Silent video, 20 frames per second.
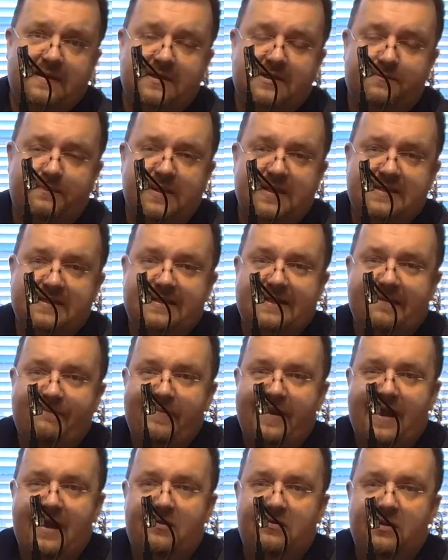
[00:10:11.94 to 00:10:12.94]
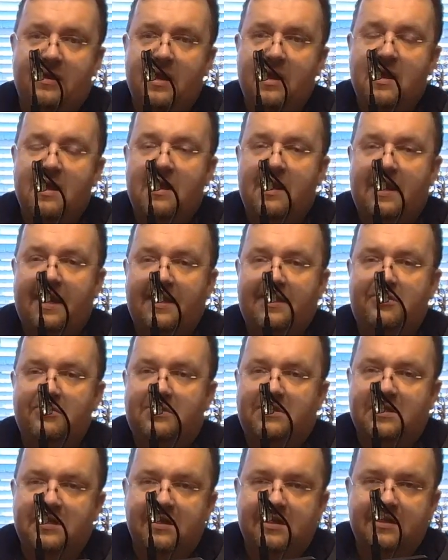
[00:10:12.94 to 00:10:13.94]
speeds dipped down
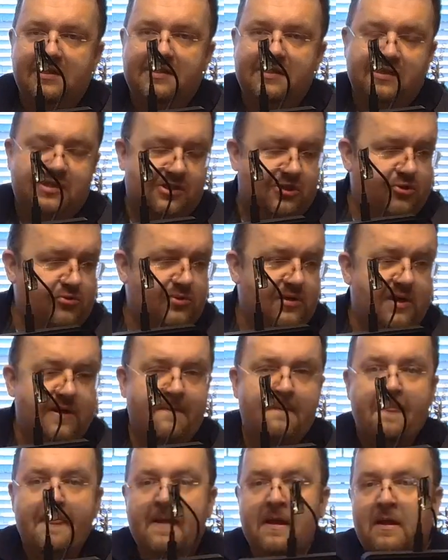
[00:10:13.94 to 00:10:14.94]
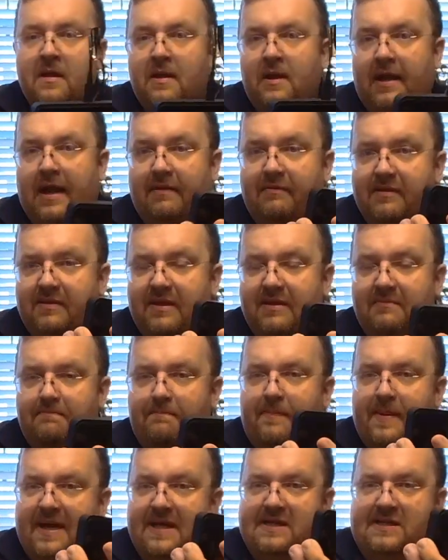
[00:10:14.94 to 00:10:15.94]
into teens and so on.
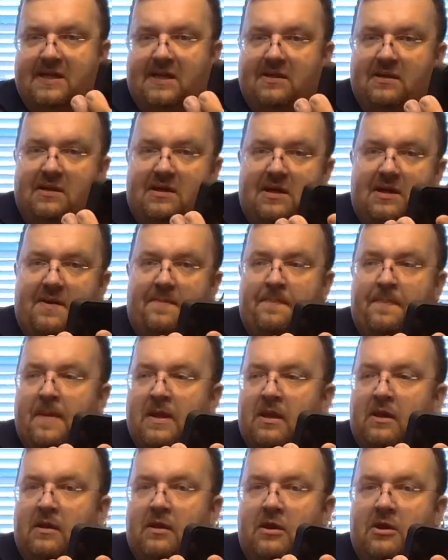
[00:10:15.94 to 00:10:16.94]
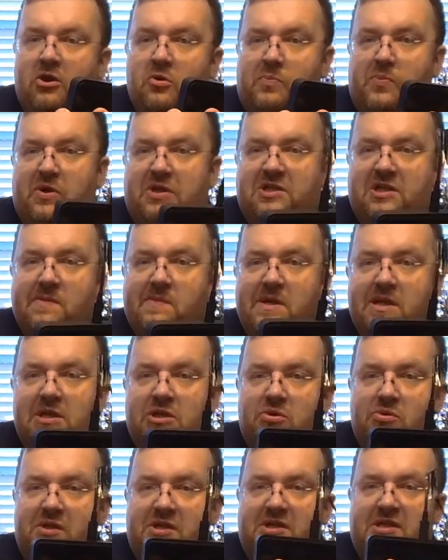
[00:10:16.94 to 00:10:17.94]
Everything based on your proximity
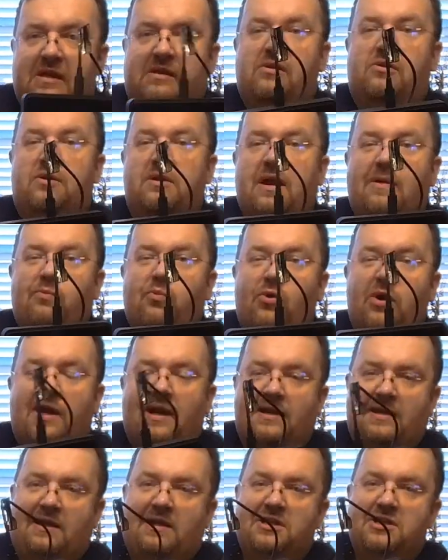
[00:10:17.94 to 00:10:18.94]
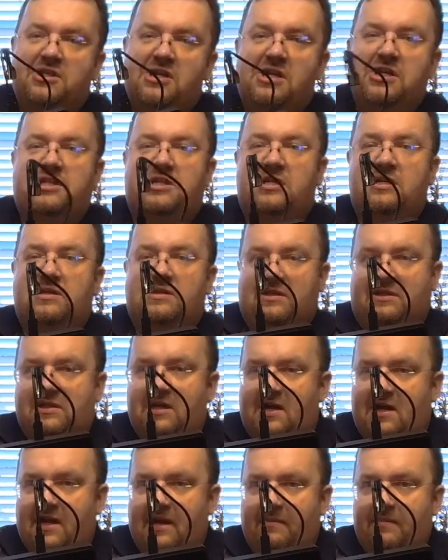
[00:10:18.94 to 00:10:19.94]
to the cellular network and congestion at a
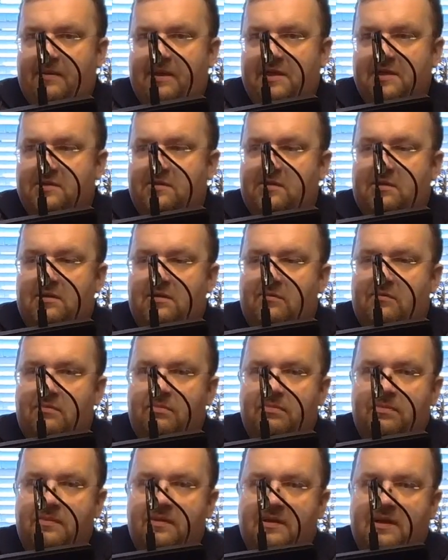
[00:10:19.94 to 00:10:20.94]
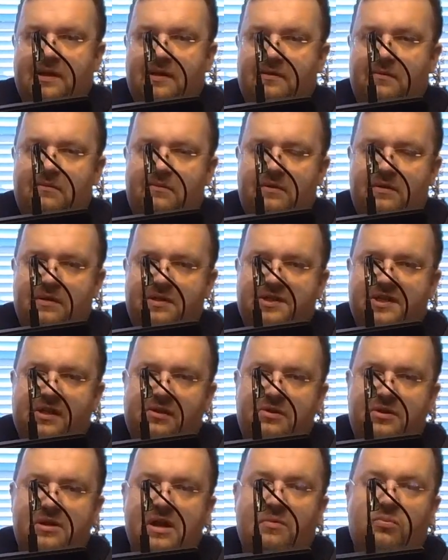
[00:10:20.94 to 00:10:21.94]
time, because the
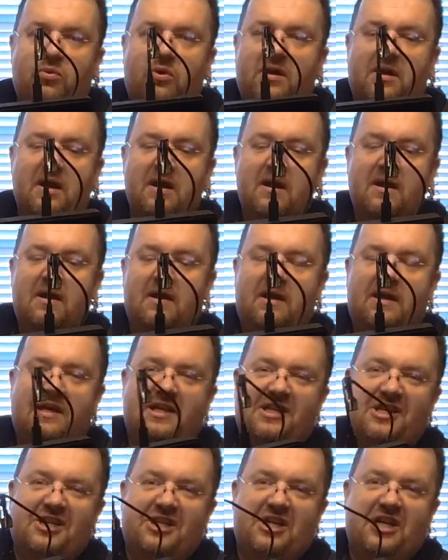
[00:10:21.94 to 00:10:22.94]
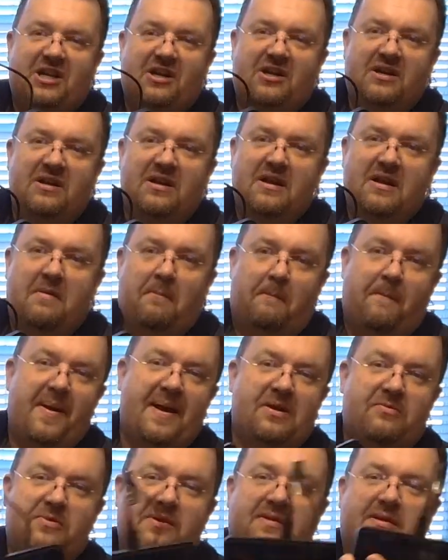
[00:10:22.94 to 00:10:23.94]
cellular network is shared
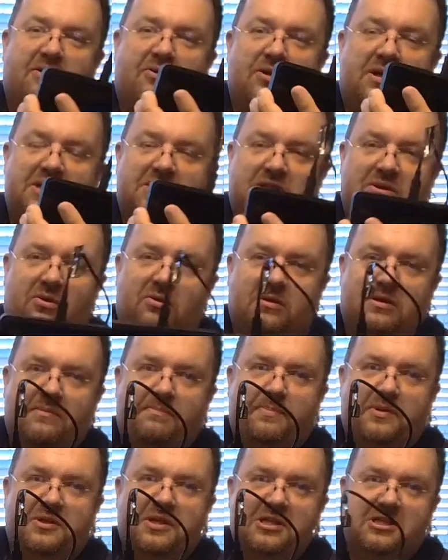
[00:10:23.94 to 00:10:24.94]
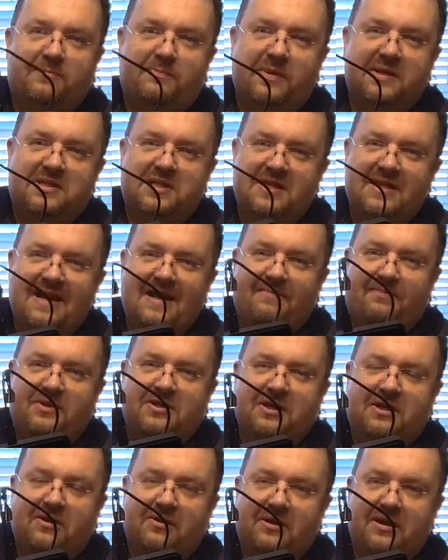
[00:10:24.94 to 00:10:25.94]
bandwidth across all the participants in that
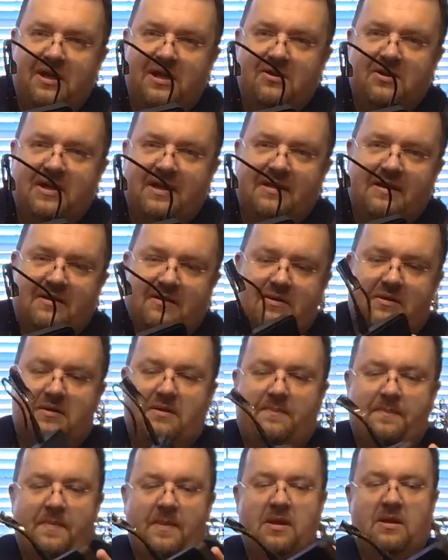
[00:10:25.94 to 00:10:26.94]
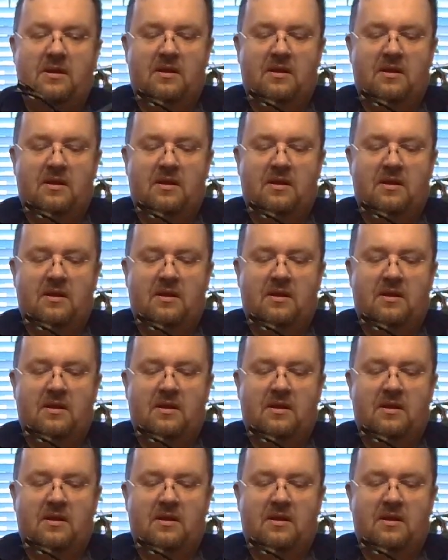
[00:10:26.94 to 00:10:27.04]
particular area that are